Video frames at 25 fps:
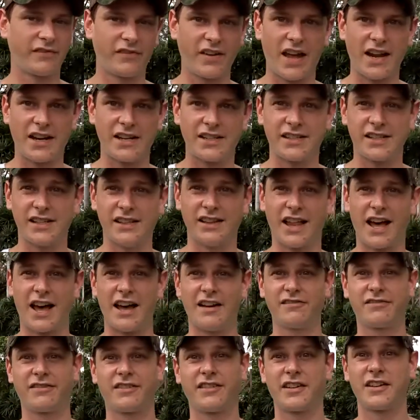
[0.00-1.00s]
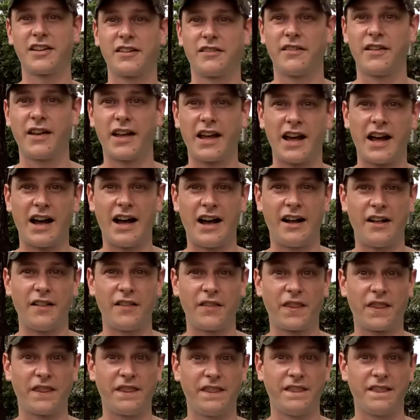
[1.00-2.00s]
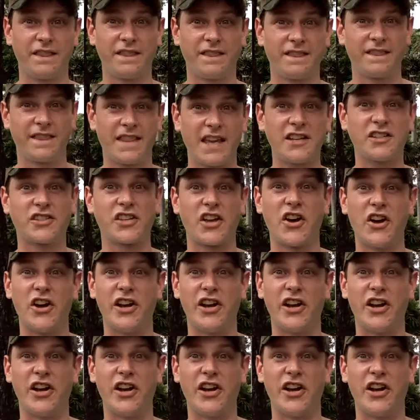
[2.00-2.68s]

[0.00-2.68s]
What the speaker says: fantasy life. Things